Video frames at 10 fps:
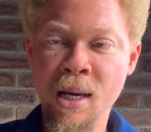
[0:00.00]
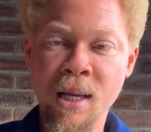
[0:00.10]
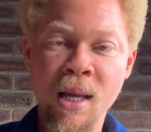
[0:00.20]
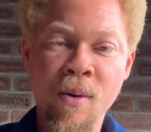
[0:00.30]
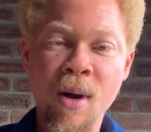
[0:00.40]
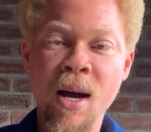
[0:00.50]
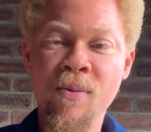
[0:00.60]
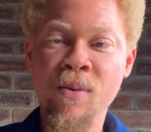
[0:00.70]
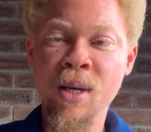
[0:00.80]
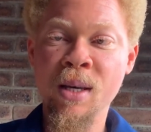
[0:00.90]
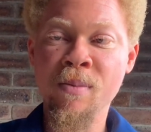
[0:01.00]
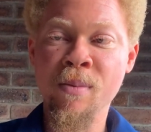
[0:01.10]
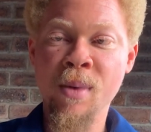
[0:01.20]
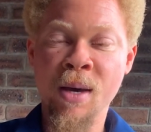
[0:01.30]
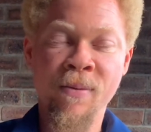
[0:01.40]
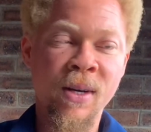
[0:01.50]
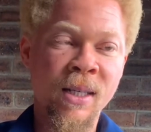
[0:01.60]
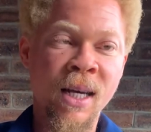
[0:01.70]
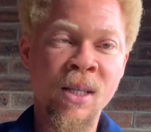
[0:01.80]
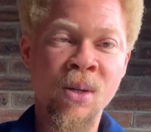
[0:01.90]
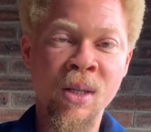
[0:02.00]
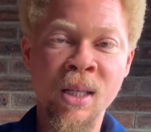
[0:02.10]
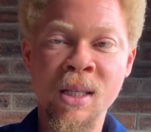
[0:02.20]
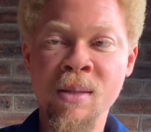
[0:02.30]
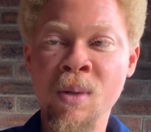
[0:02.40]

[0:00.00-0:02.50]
Now, why have we emphasized on this?